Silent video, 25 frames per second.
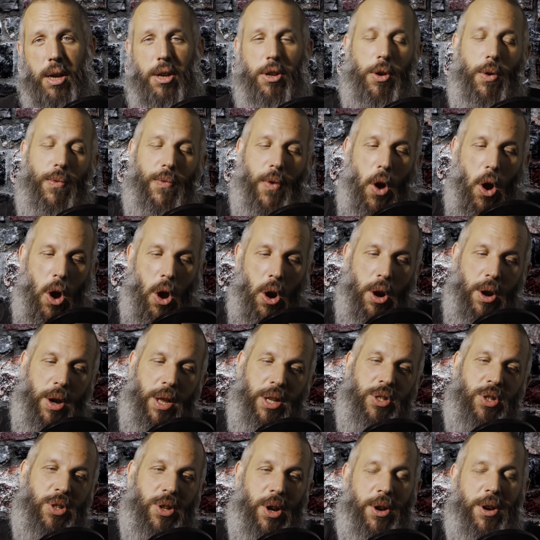You've
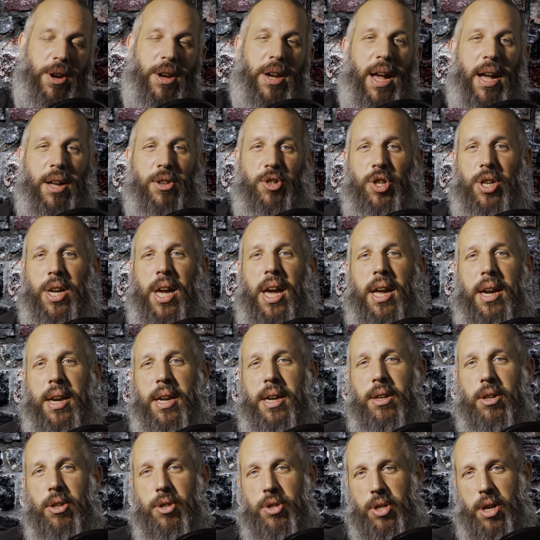already started
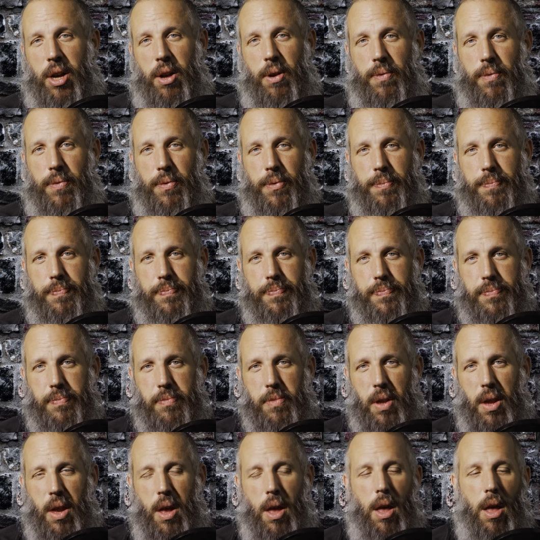educating yourself.
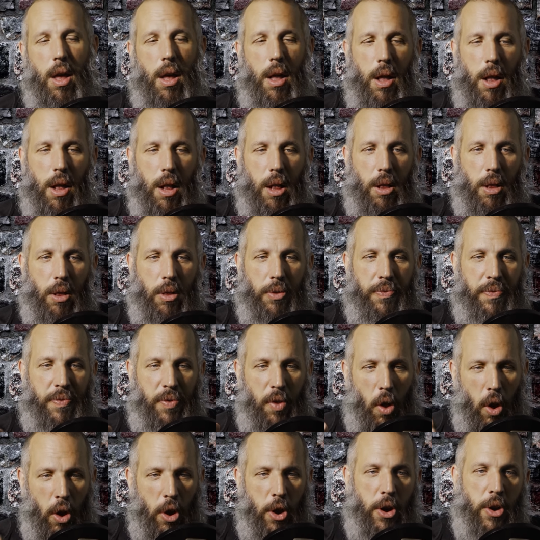
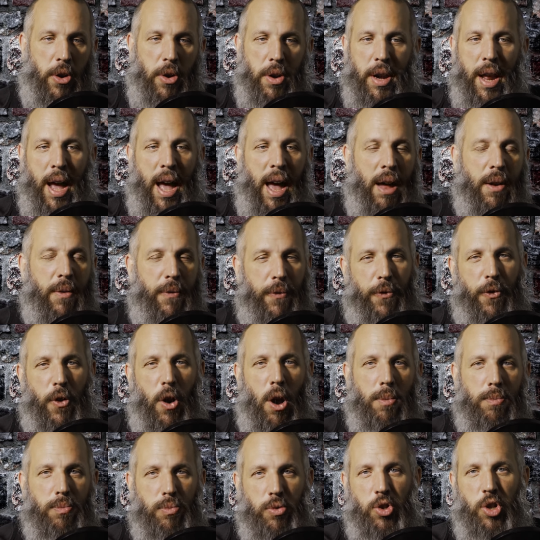Learn not
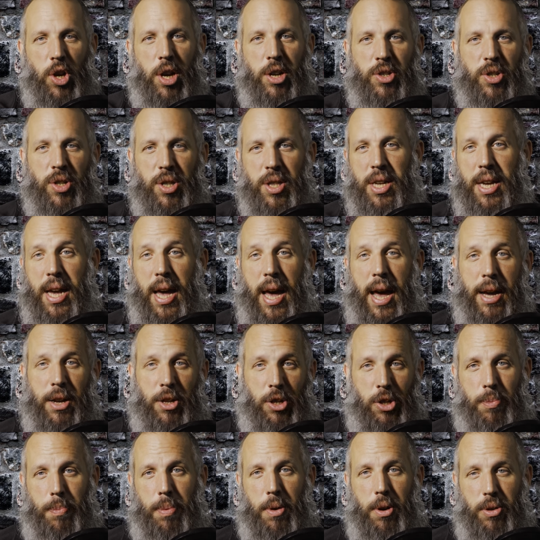from just the
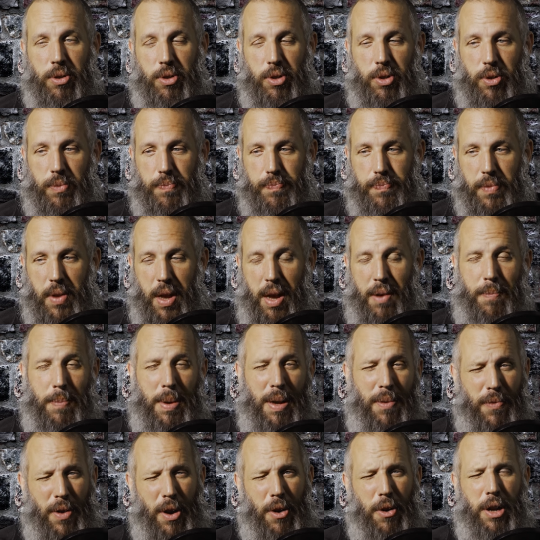experts and
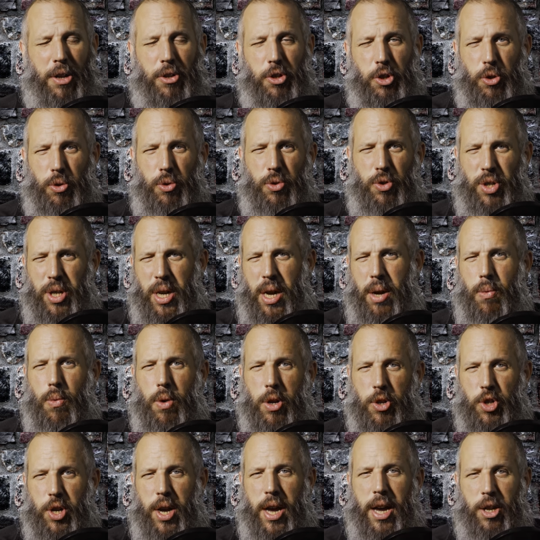be very choosy on
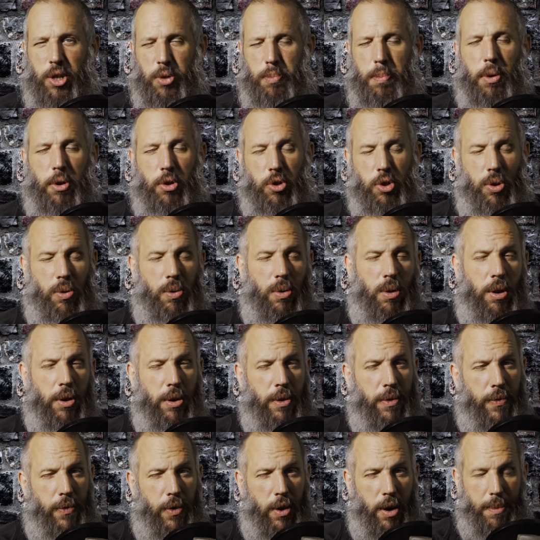which experts you
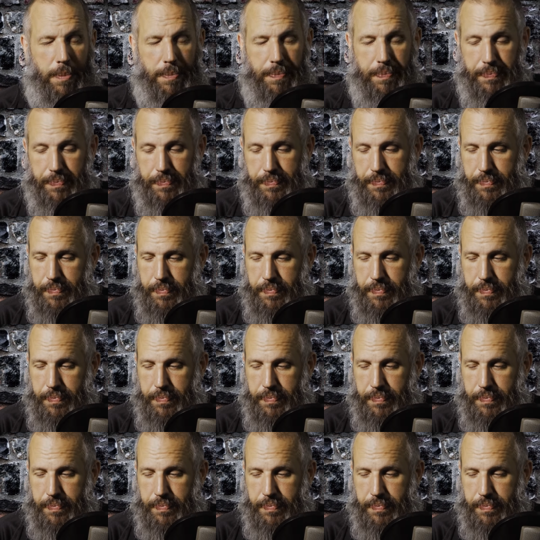learn from.